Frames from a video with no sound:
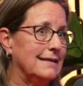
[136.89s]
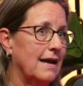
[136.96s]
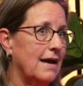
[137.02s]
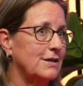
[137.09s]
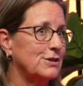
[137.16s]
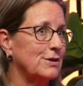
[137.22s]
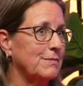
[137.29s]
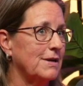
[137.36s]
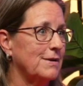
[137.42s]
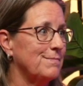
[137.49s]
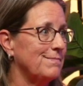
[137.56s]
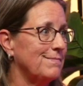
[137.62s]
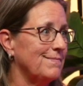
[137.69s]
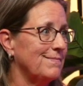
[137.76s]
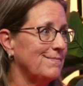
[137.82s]
Gosh, I'm going
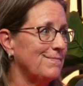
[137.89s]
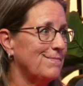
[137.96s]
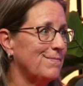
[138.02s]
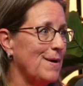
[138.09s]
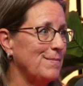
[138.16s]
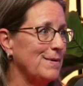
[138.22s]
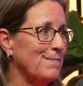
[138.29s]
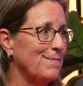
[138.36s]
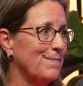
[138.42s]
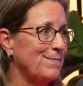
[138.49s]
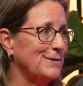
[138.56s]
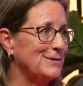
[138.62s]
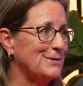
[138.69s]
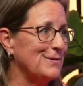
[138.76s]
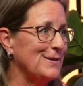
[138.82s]
to probably
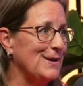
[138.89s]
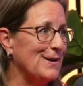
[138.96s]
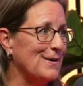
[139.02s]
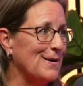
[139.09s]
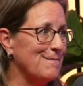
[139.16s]
butcher the year.